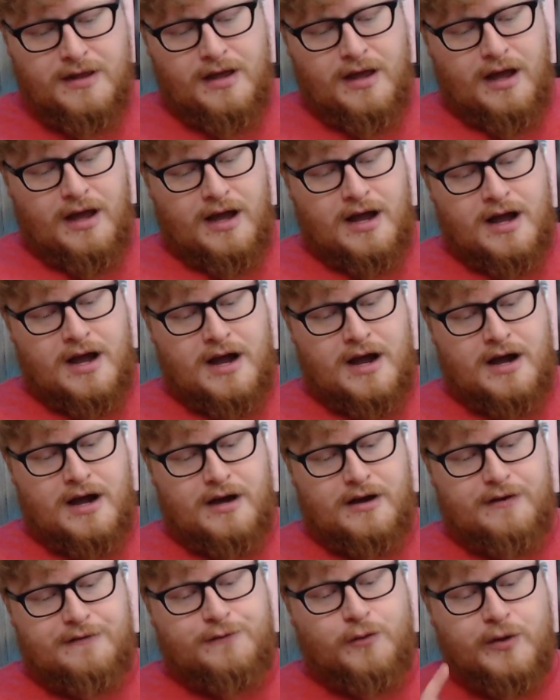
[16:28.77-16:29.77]

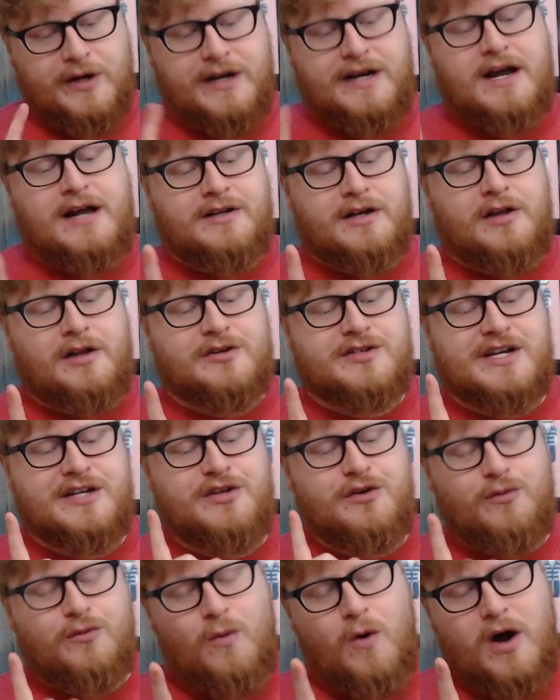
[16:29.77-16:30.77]
$49
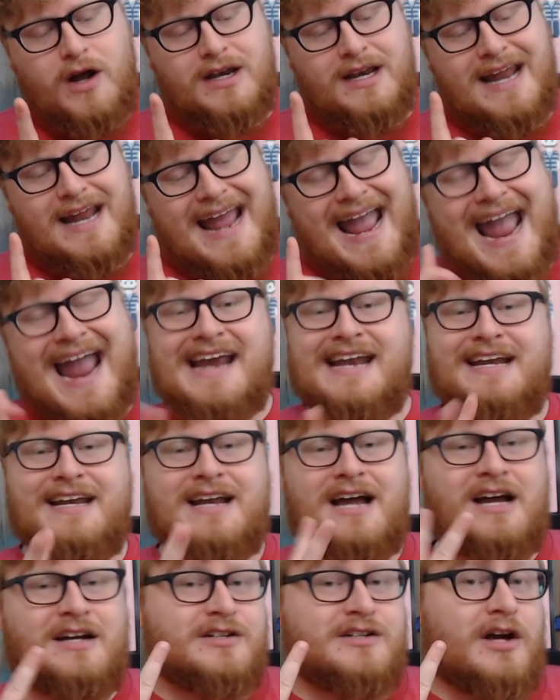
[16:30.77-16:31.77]
gets you 1,
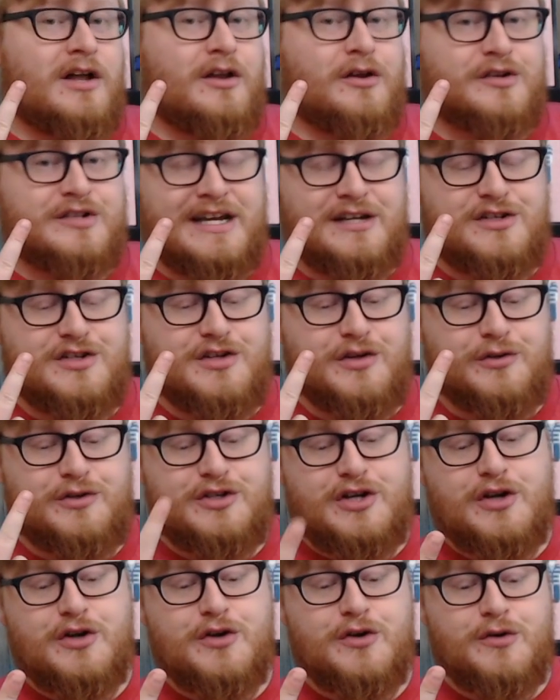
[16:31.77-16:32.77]
$89 gets you
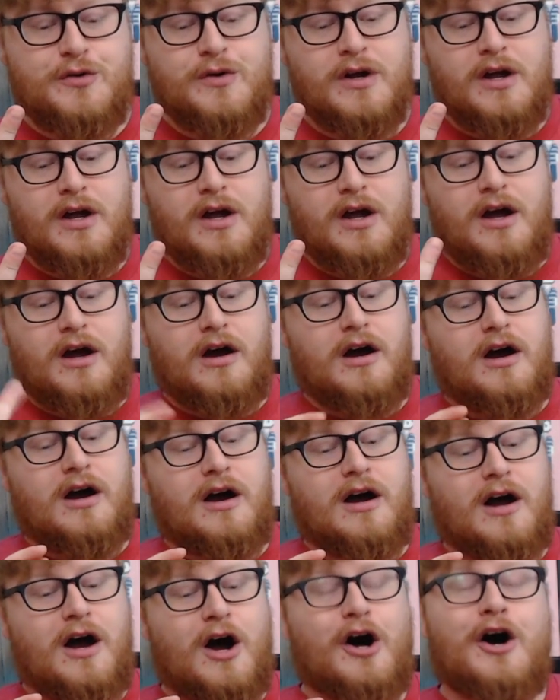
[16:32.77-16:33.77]
2,
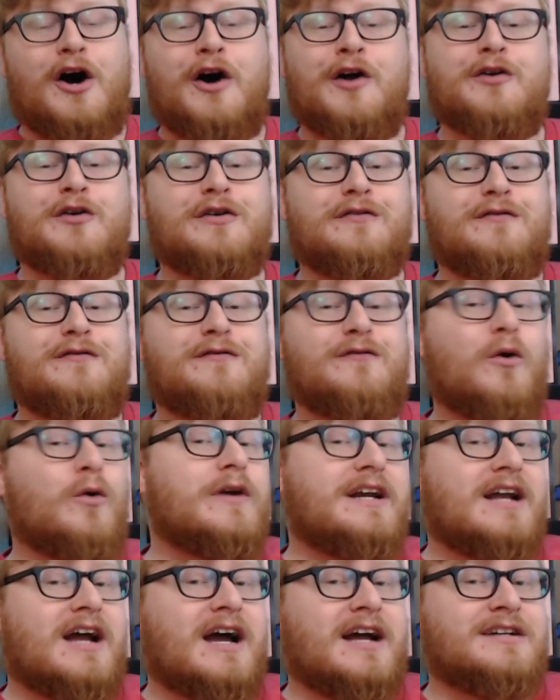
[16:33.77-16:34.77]

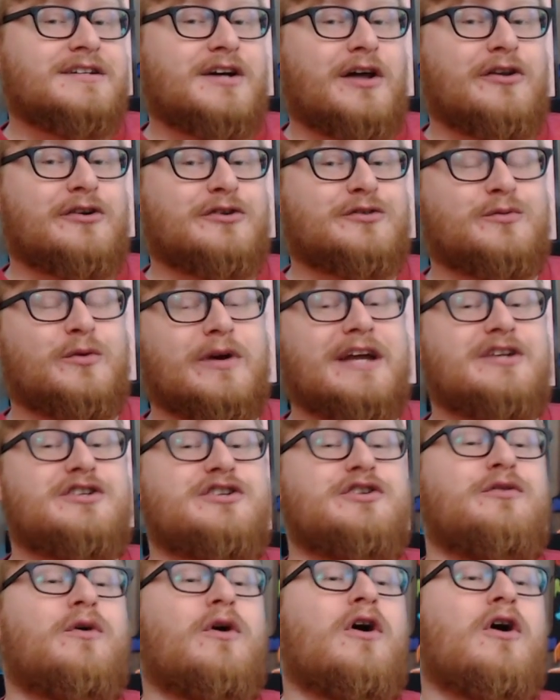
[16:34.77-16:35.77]
$149 will get
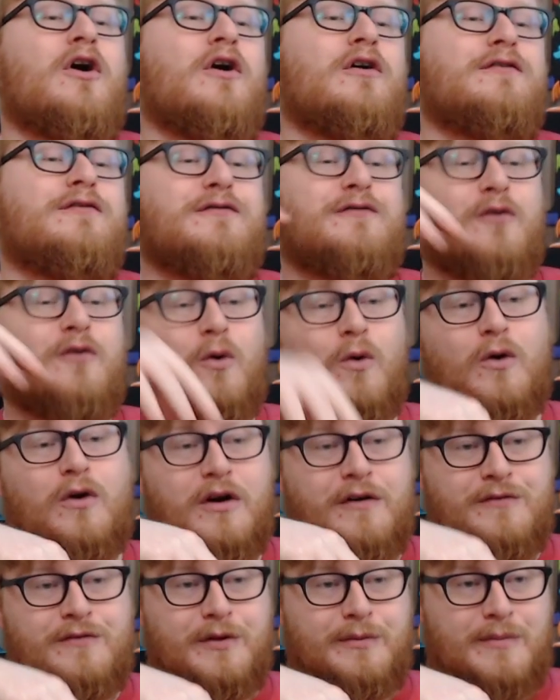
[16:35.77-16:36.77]
you all 4
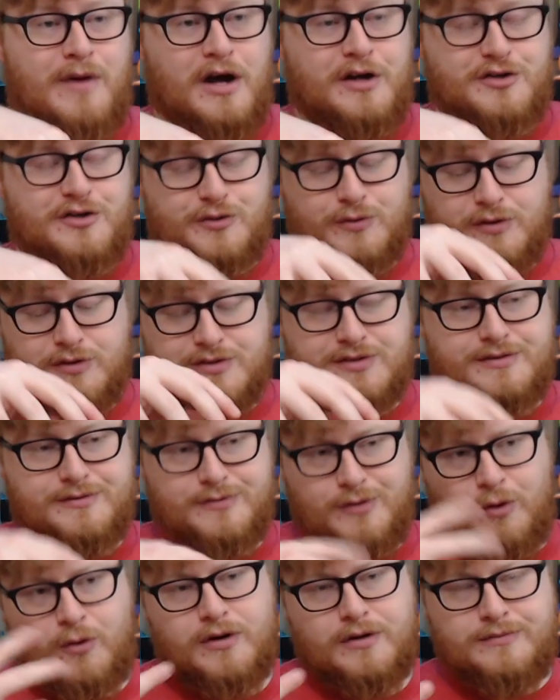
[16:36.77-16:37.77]
of the modules,
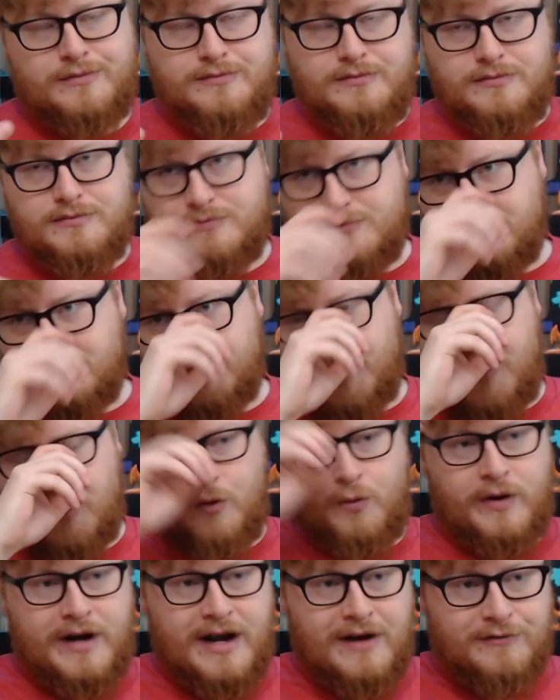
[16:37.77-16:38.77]
or
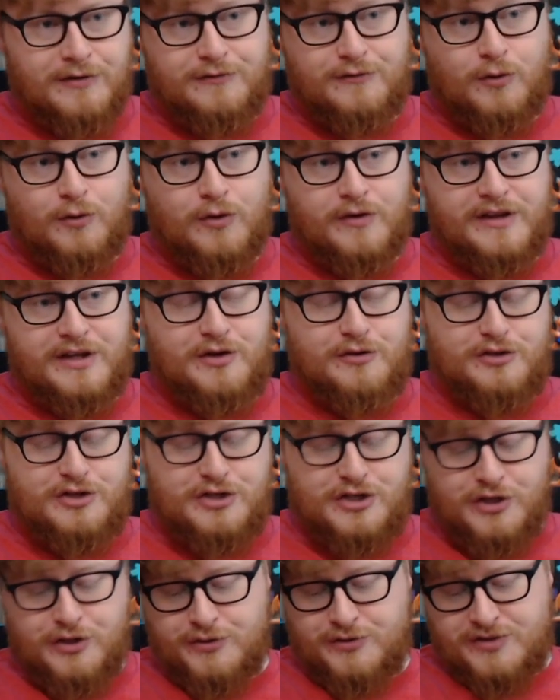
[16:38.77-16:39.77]
whatever 4 that you
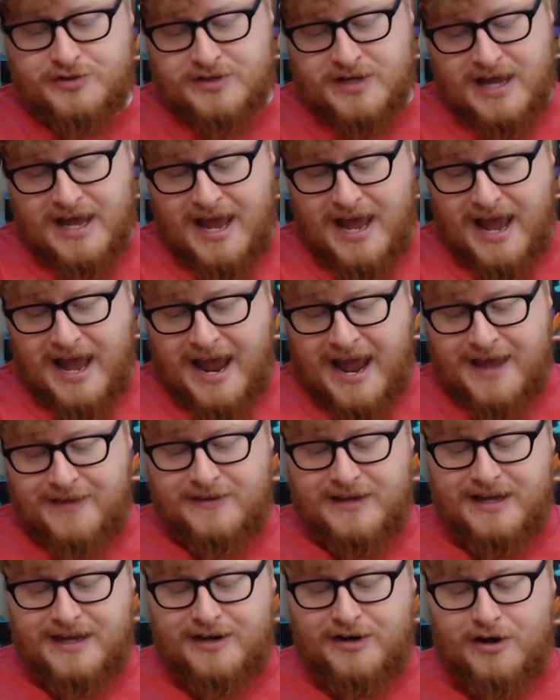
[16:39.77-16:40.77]
choose, and
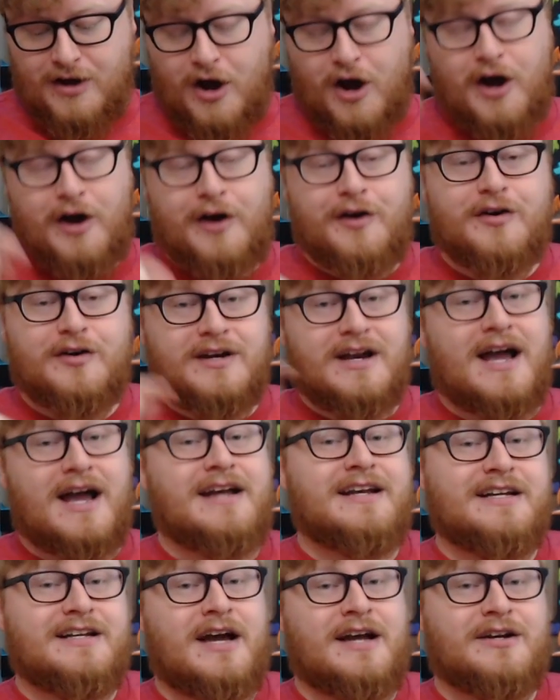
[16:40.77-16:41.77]
then
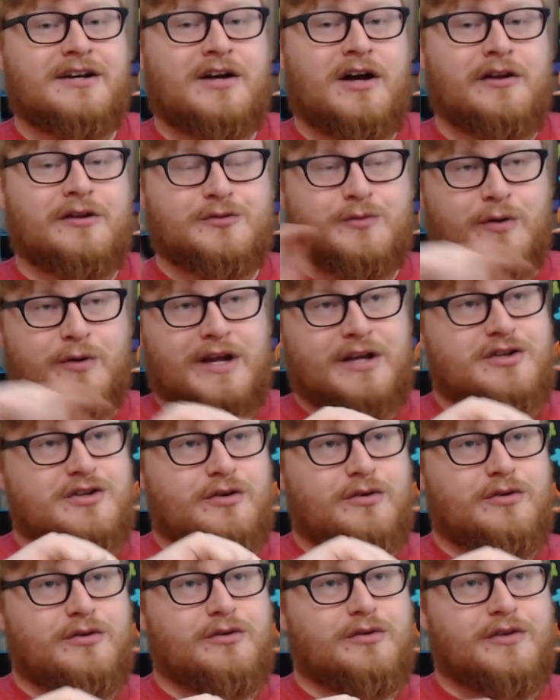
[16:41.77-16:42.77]
$199 will get
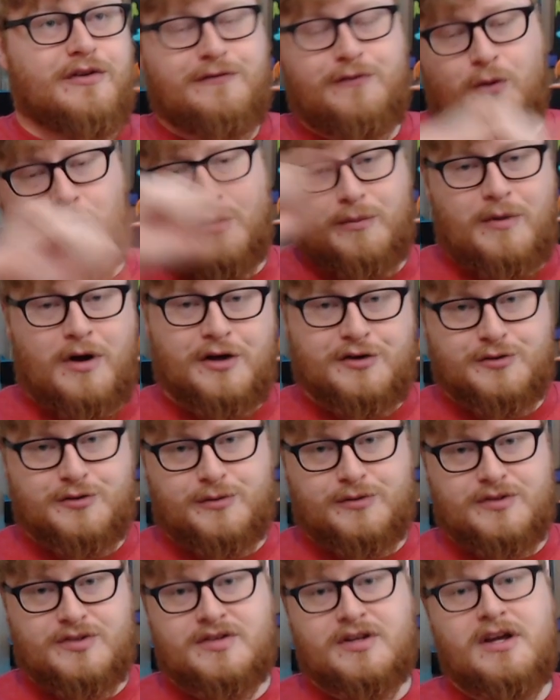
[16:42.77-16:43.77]
you the 4
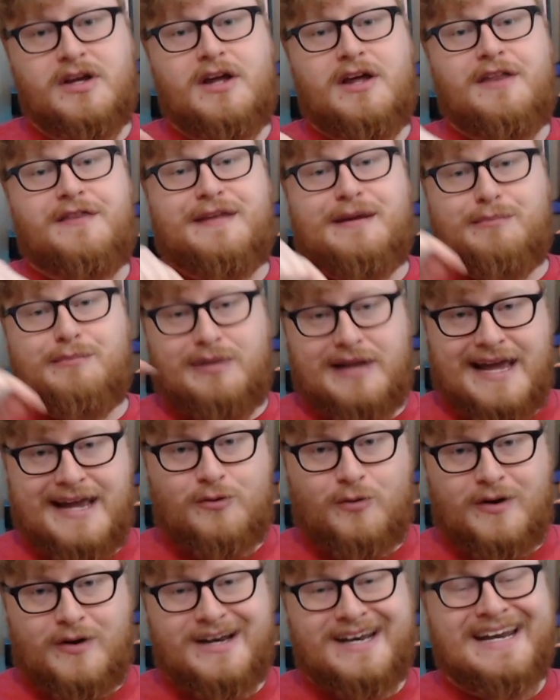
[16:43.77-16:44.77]
modules, the blank
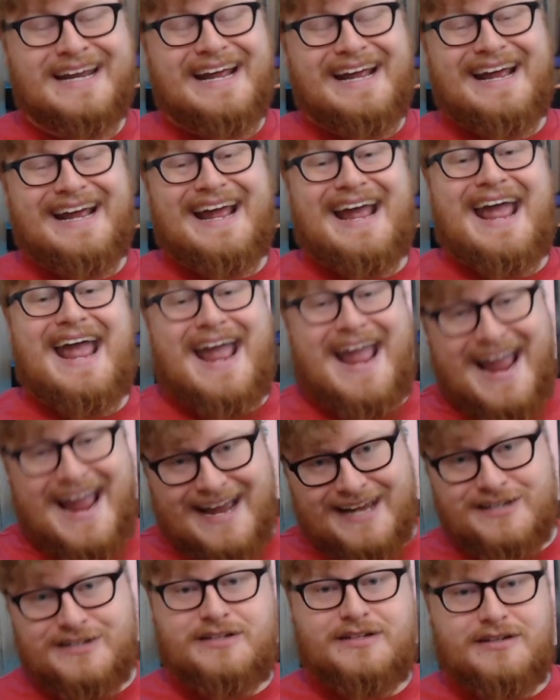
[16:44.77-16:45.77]
one,
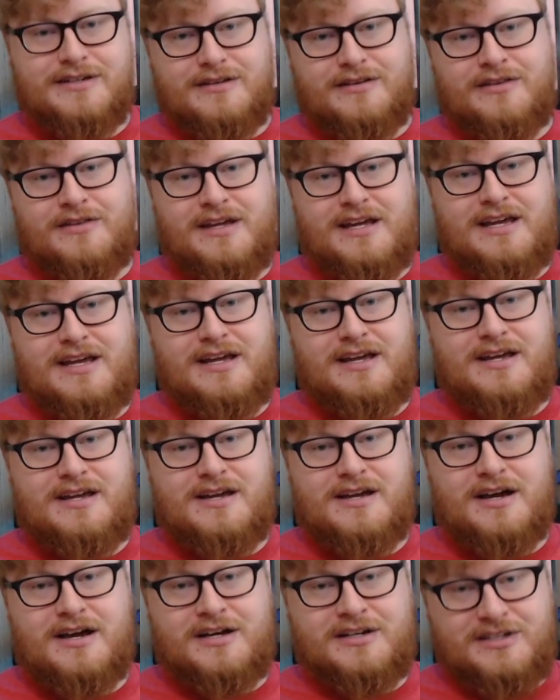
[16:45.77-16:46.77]
and
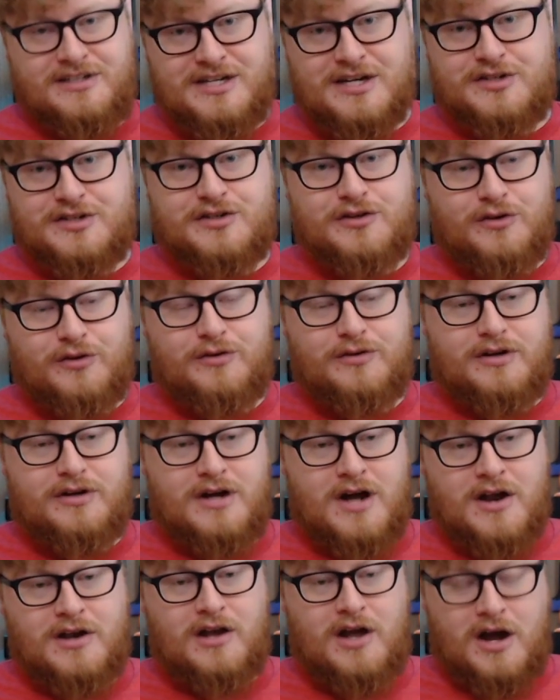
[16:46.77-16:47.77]
the additional
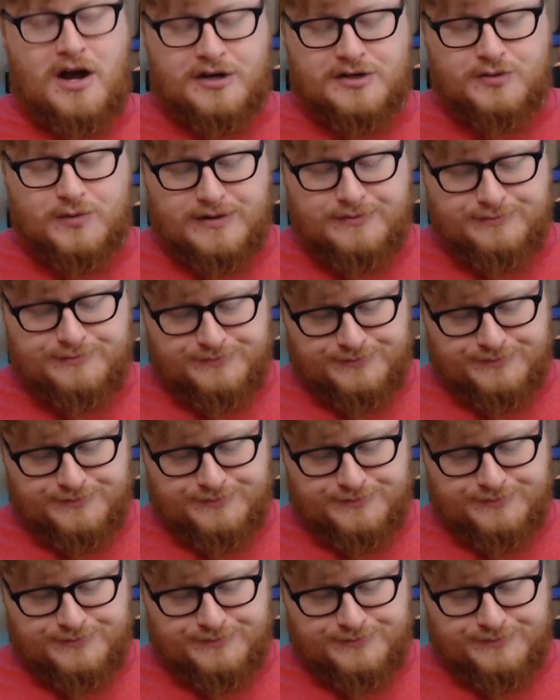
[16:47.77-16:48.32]
unlocked one.